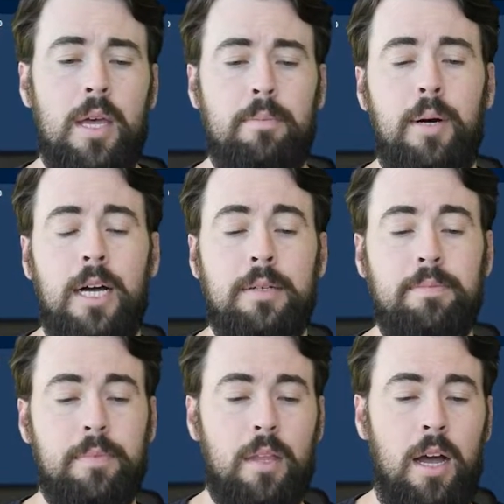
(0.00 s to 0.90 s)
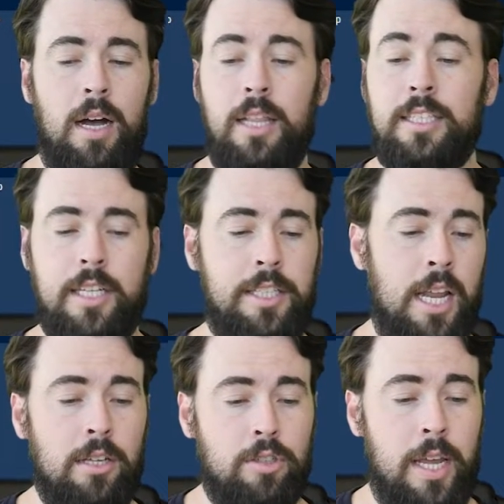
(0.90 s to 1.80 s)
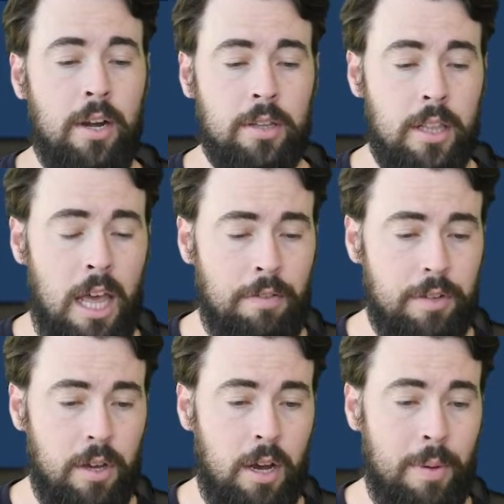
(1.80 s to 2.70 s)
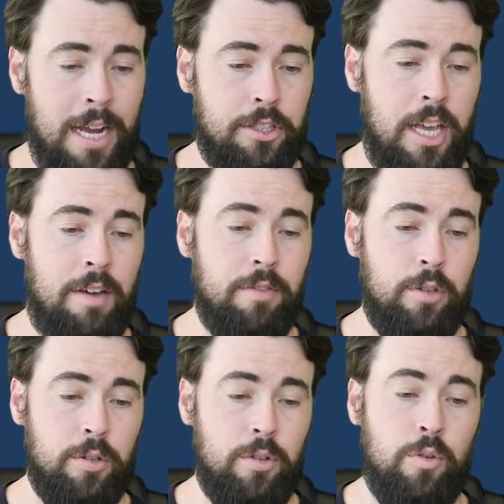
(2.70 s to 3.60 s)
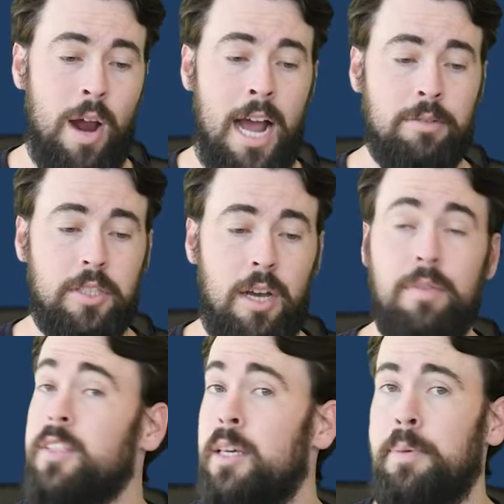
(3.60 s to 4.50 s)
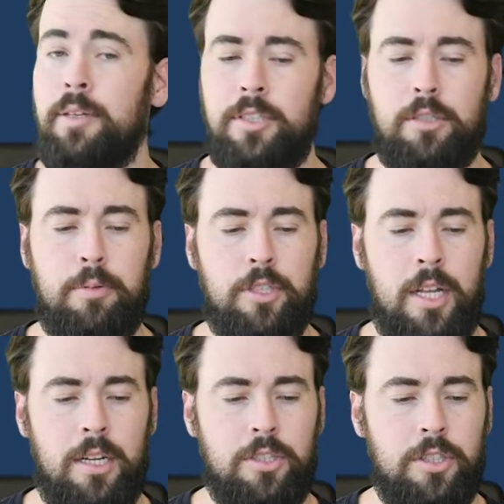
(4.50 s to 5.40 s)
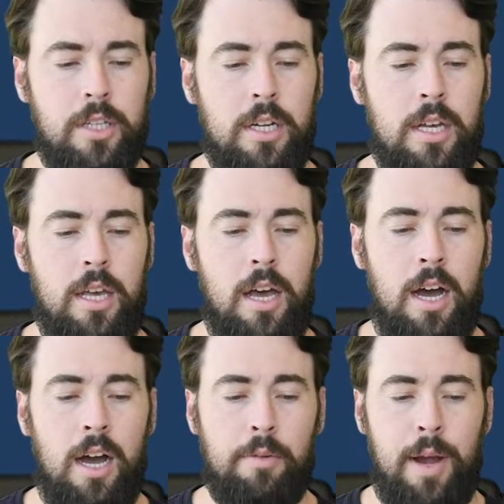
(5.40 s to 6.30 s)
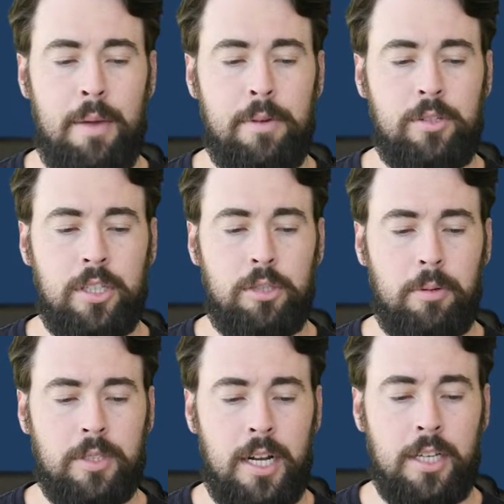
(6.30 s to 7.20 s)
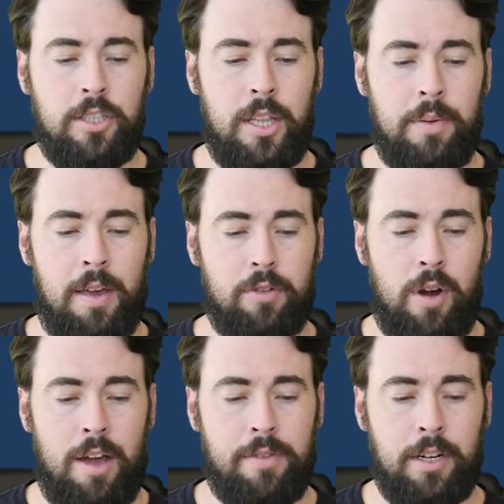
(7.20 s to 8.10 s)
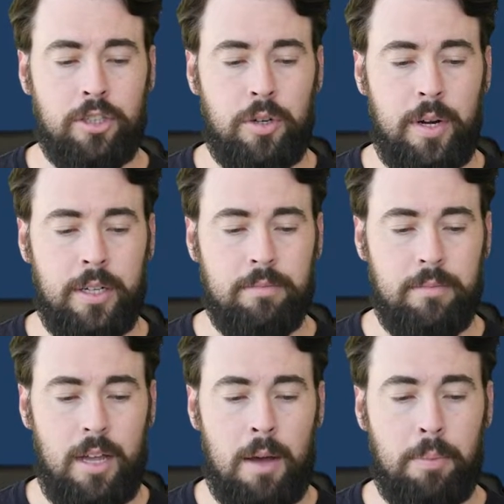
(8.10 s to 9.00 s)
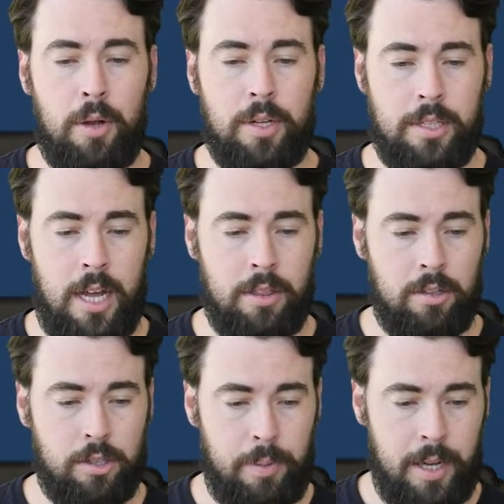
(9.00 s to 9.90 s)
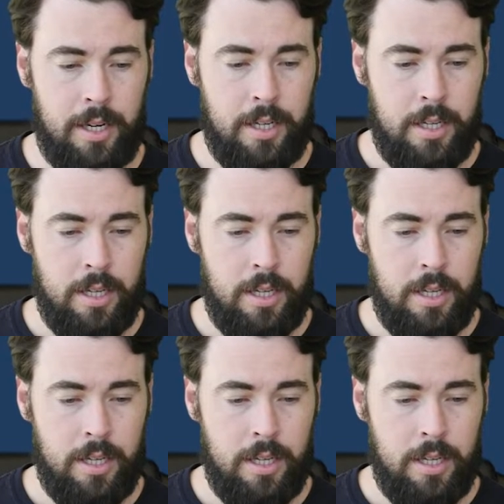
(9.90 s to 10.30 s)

But let's continue. So here on the left, we actually have graphs of the CPU usage percentage, RAM usage percentage, and then we have a graph here showing upload and download speed.